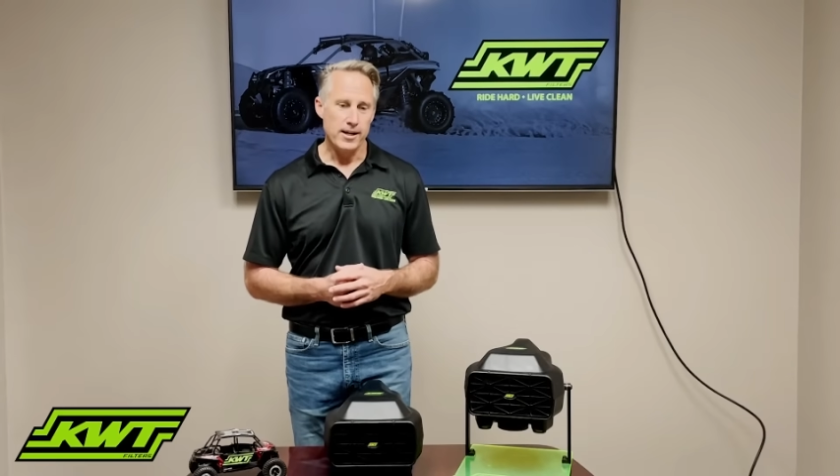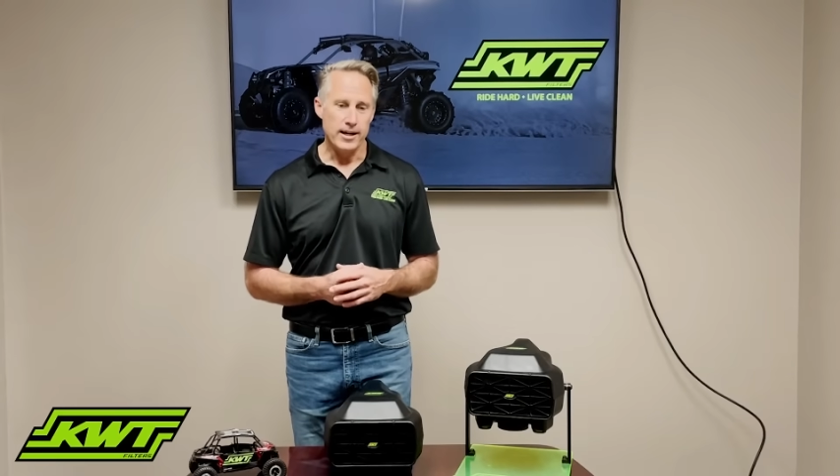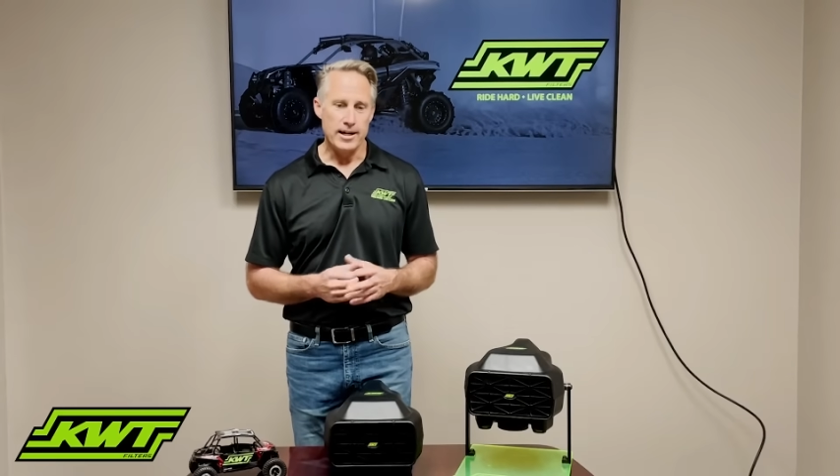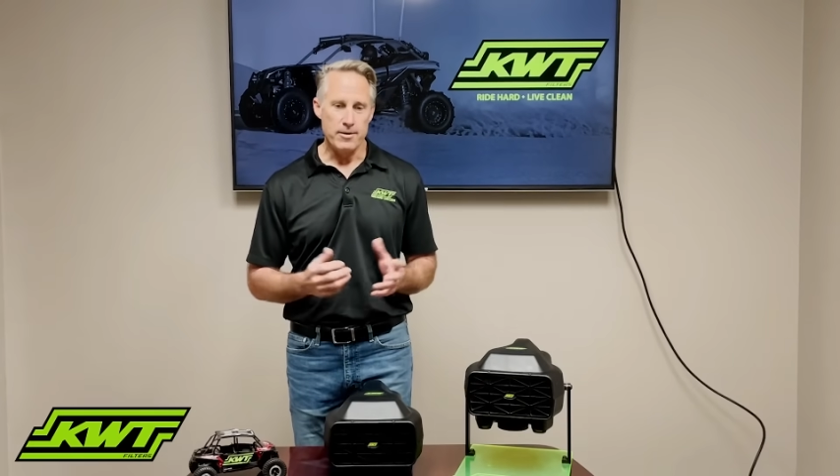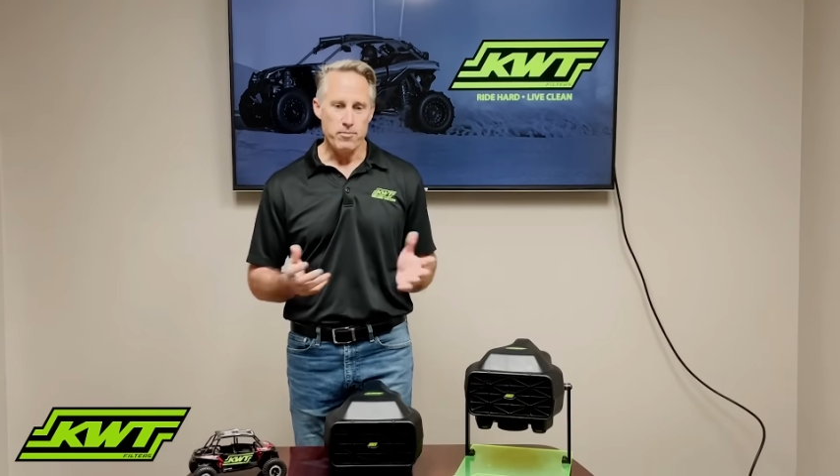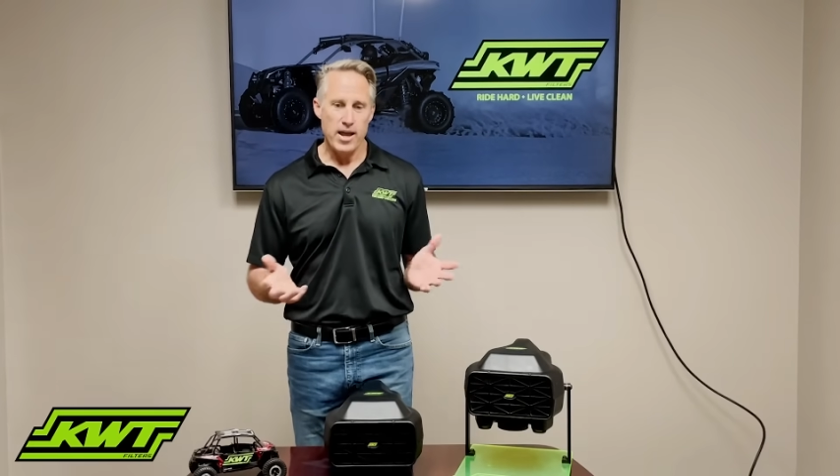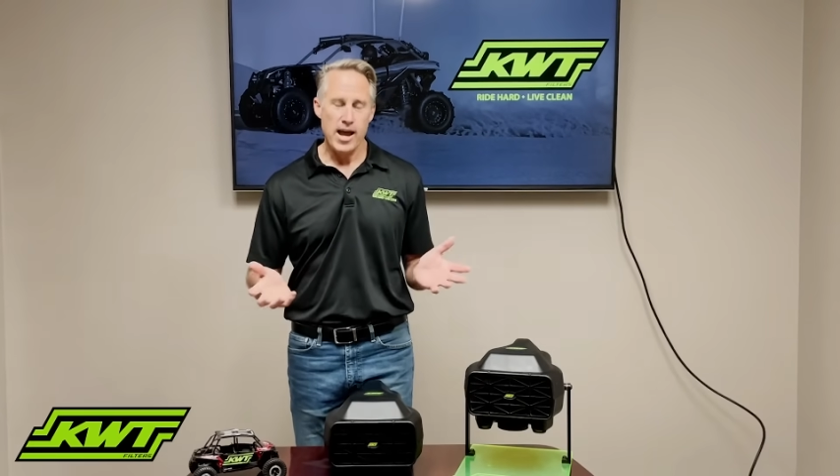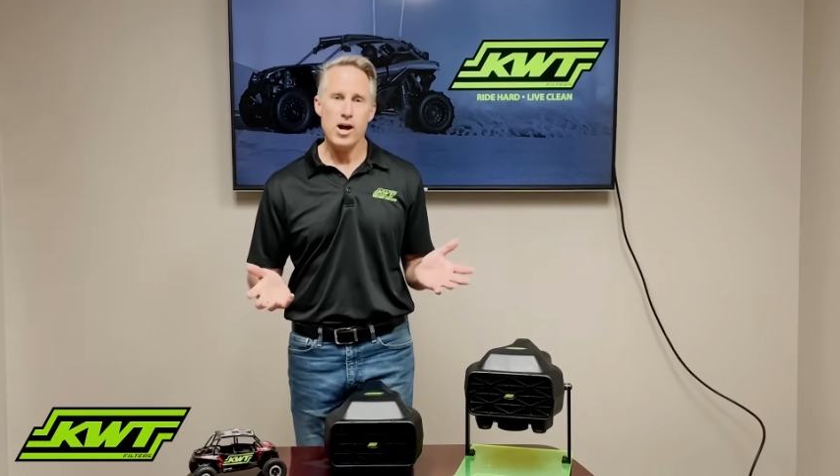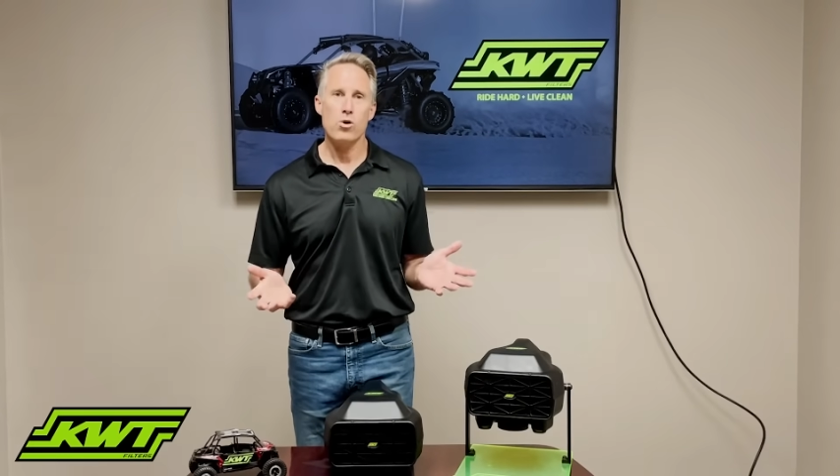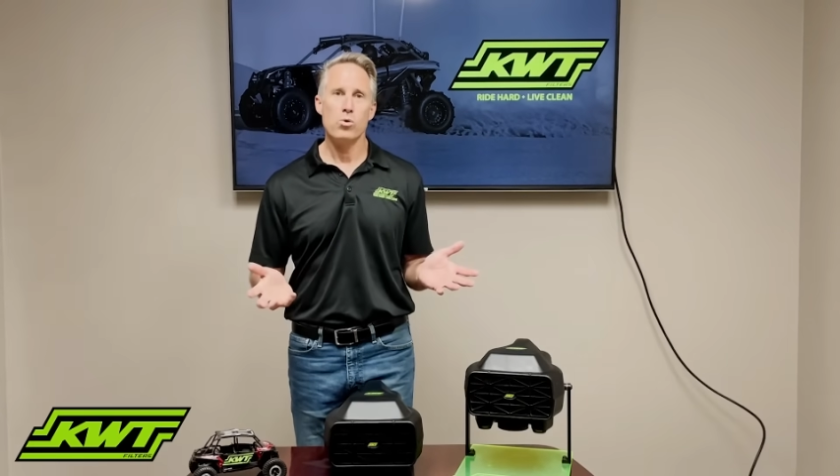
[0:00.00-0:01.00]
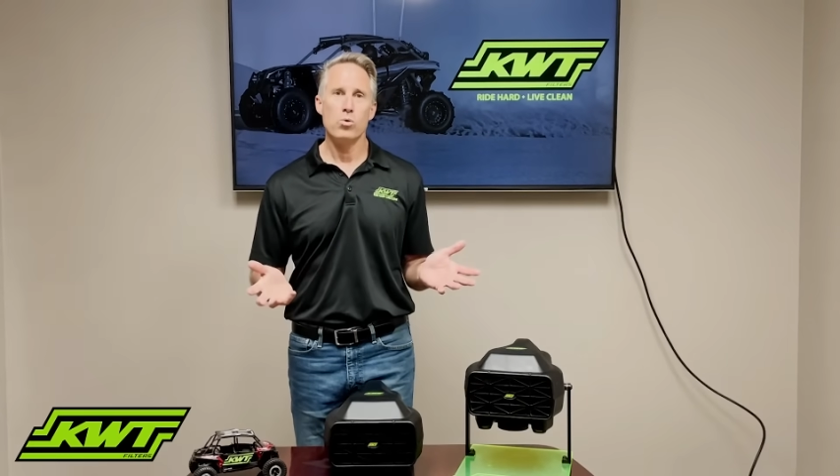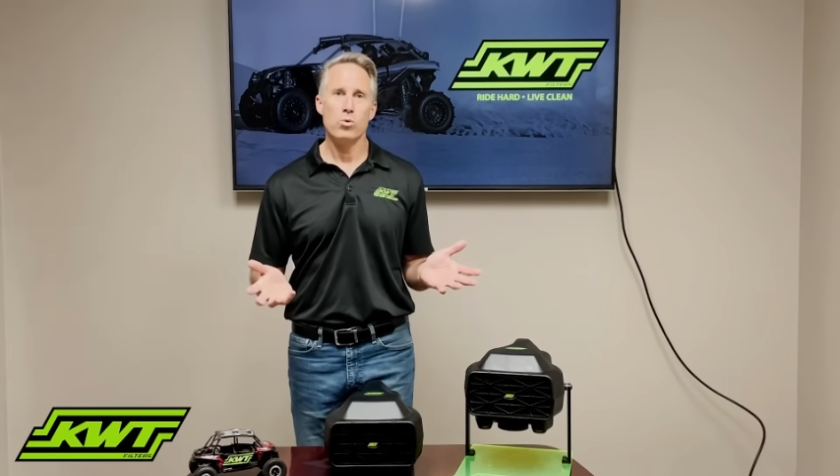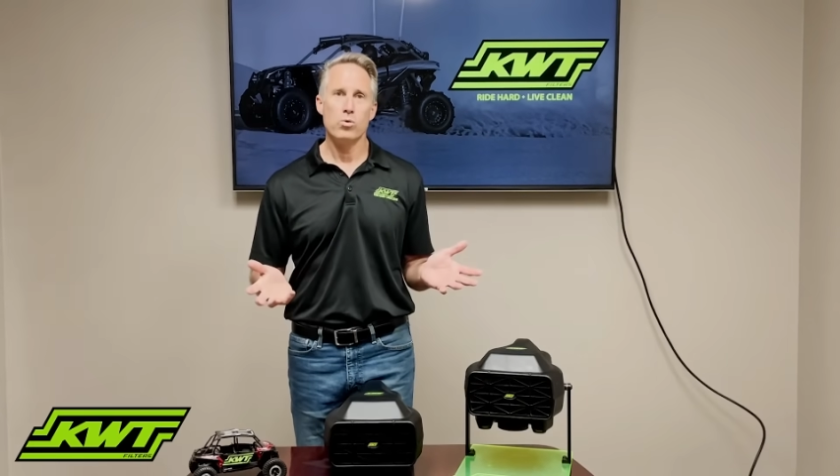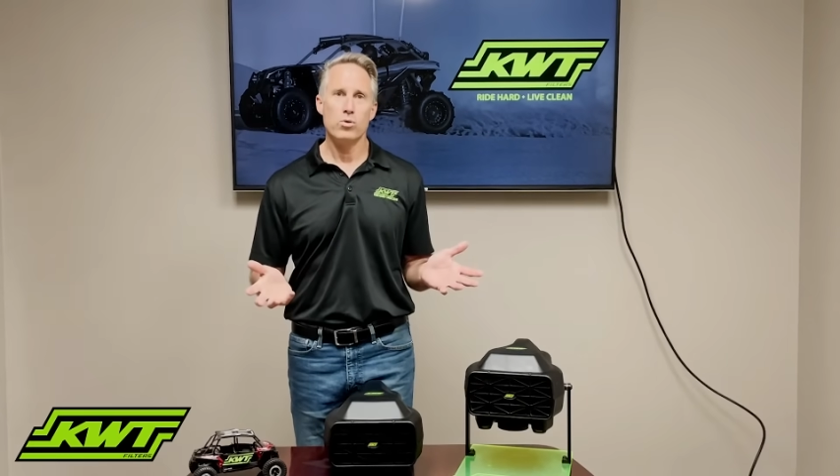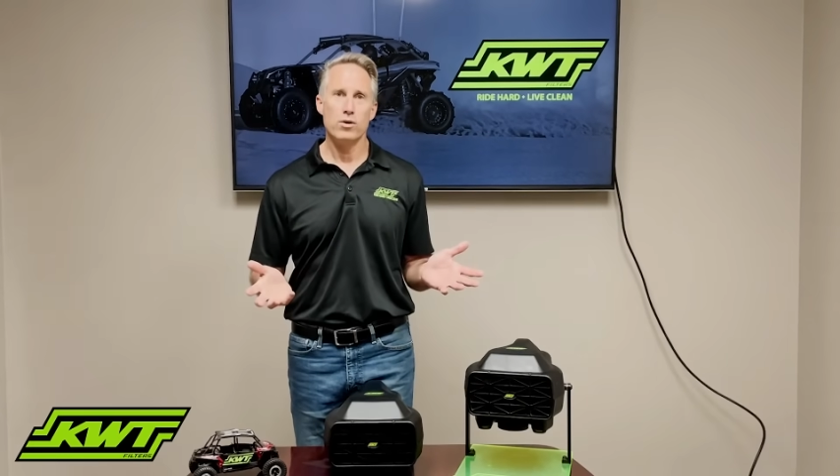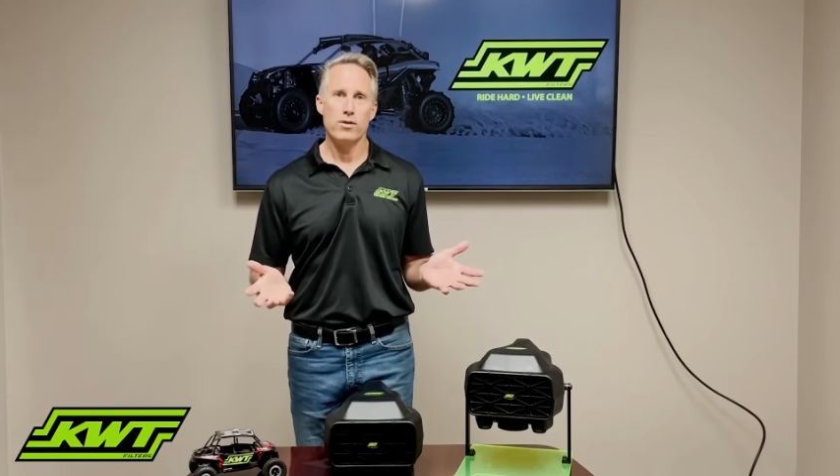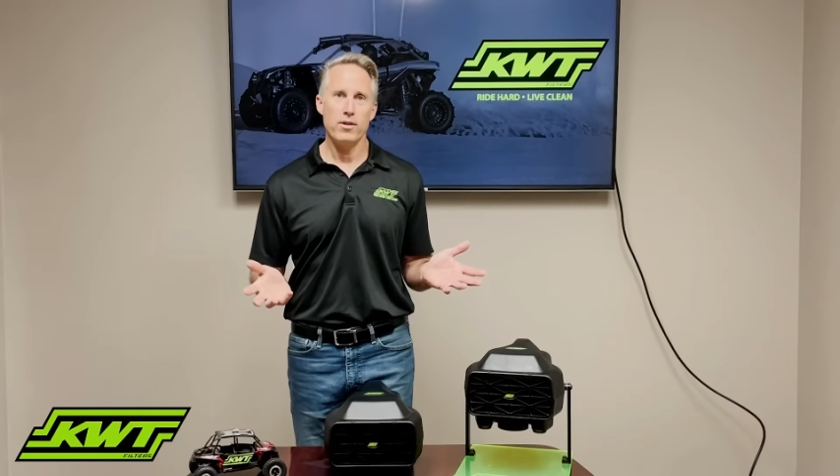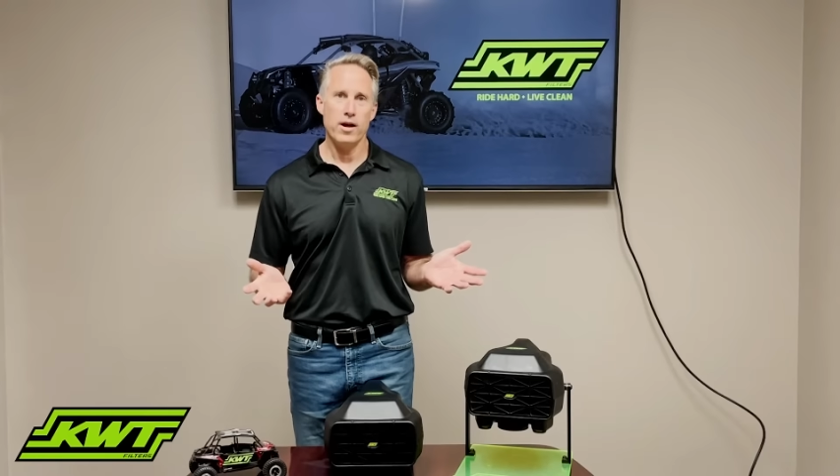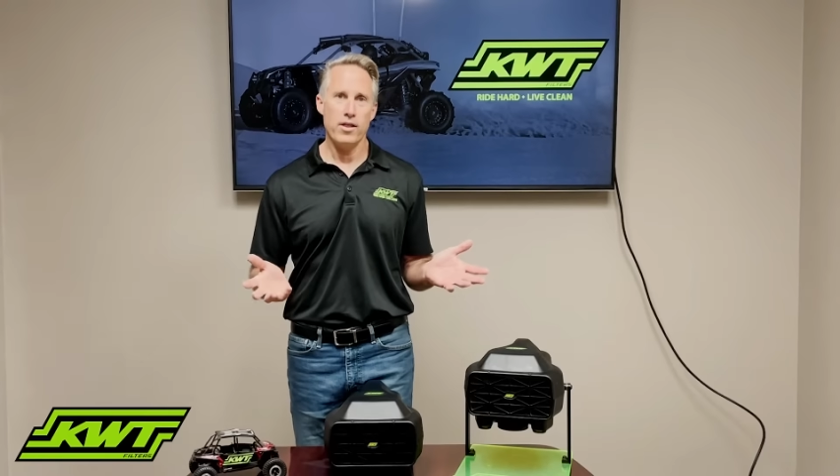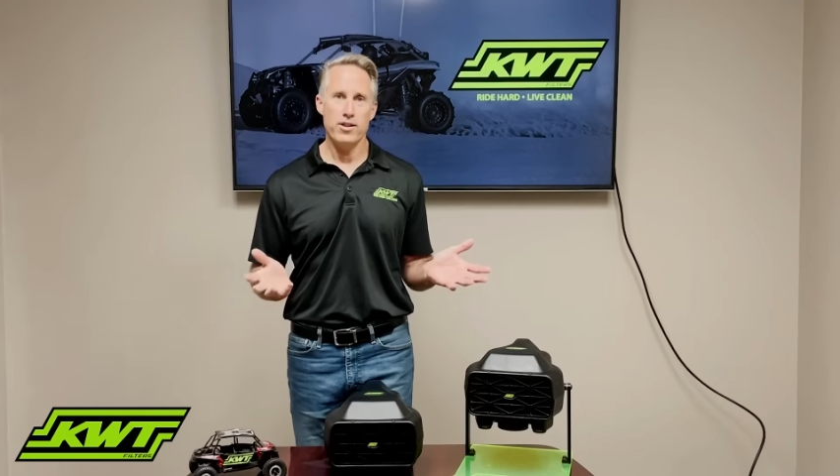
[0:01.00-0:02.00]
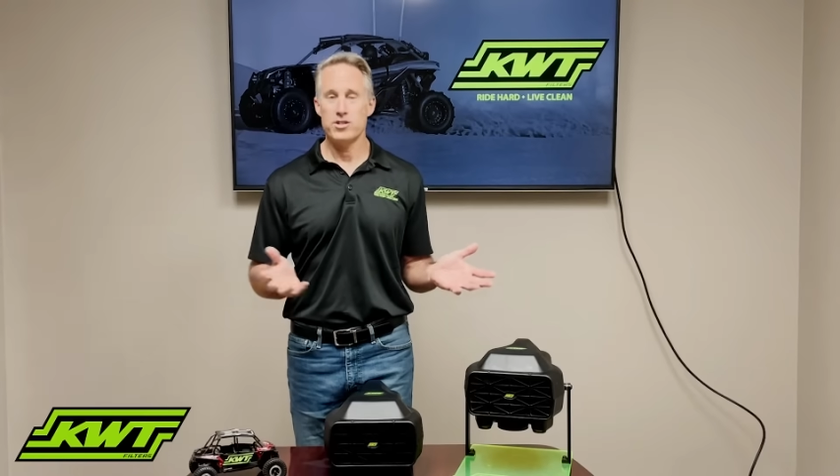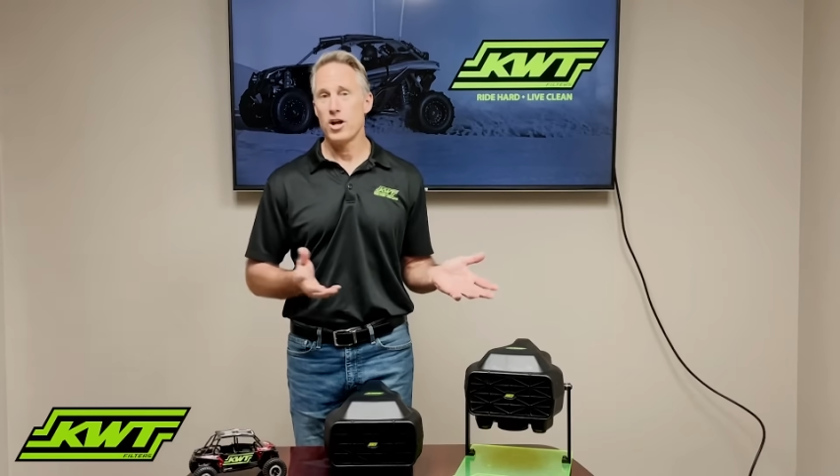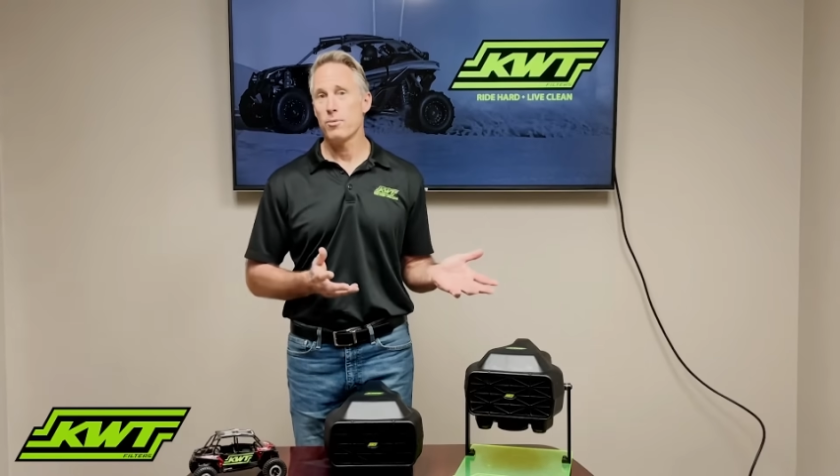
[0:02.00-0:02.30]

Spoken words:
How this